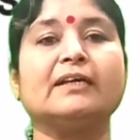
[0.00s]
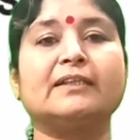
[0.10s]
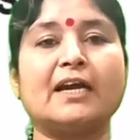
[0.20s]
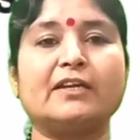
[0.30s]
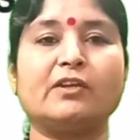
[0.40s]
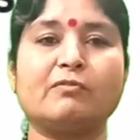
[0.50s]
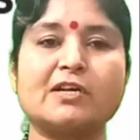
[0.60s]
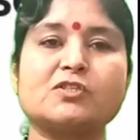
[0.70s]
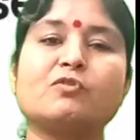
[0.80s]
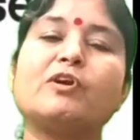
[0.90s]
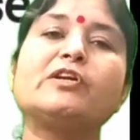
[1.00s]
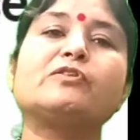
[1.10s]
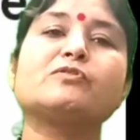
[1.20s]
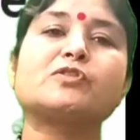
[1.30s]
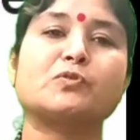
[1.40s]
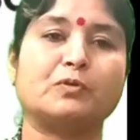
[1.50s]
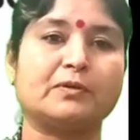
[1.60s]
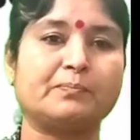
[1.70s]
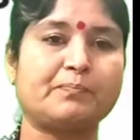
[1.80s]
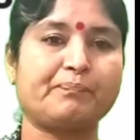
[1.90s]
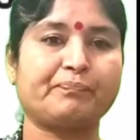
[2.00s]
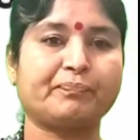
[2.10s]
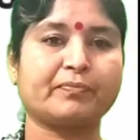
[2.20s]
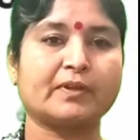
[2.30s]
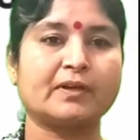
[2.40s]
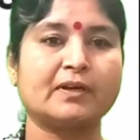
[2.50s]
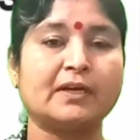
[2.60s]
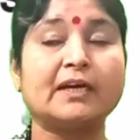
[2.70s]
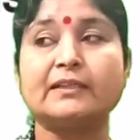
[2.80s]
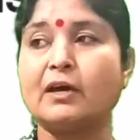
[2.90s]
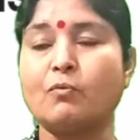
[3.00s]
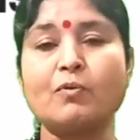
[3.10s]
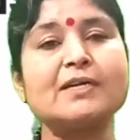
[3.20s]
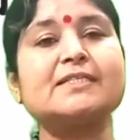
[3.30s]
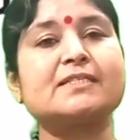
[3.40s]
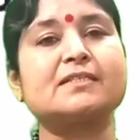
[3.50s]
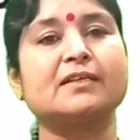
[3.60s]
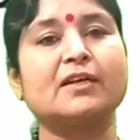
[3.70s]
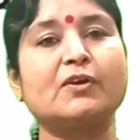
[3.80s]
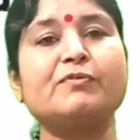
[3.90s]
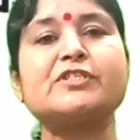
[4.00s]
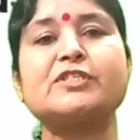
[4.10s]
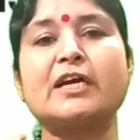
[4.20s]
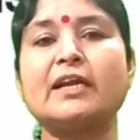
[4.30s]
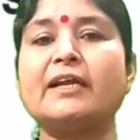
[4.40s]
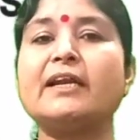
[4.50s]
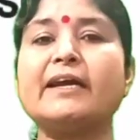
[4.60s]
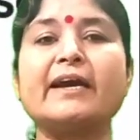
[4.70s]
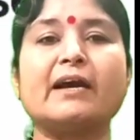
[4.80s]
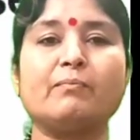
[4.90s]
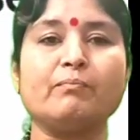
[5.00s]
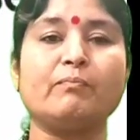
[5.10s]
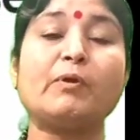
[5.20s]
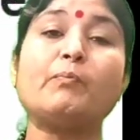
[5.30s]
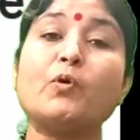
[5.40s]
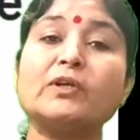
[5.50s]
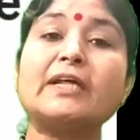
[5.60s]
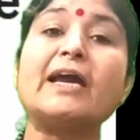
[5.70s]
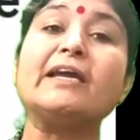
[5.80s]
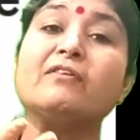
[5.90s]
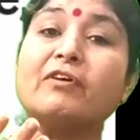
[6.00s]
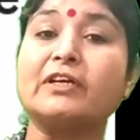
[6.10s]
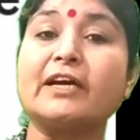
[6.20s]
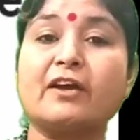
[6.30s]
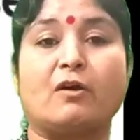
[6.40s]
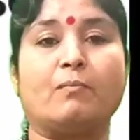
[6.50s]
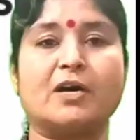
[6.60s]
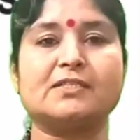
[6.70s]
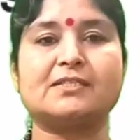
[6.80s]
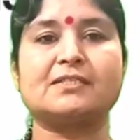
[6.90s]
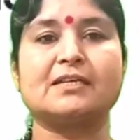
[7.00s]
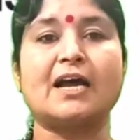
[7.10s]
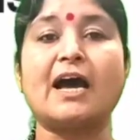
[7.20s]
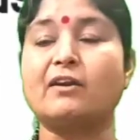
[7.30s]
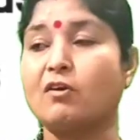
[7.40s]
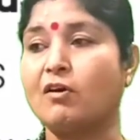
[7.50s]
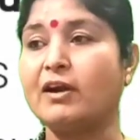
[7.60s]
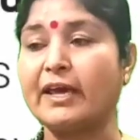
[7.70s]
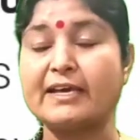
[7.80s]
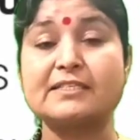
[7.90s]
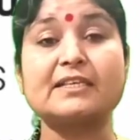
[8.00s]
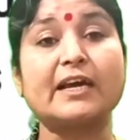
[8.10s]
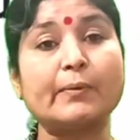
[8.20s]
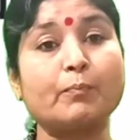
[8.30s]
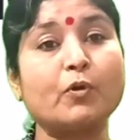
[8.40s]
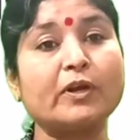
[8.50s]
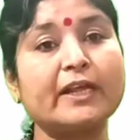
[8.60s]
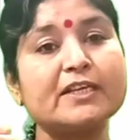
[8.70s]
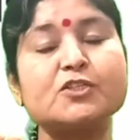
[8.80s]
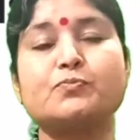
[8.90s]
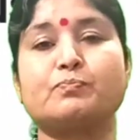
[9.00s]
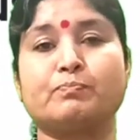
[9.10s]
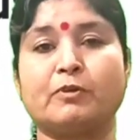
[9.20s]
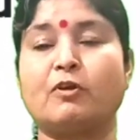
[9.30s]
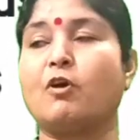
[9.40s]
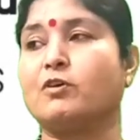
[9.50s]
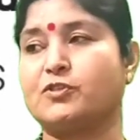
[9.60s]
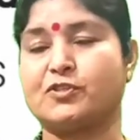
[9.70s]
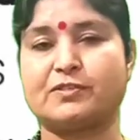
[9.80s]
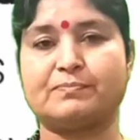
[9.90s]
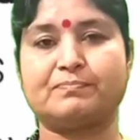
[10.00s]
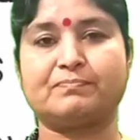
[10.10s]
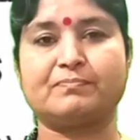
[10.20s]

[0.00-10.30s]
that he was going to school. The words which generally come before the inverted commas are called as the reporting clause.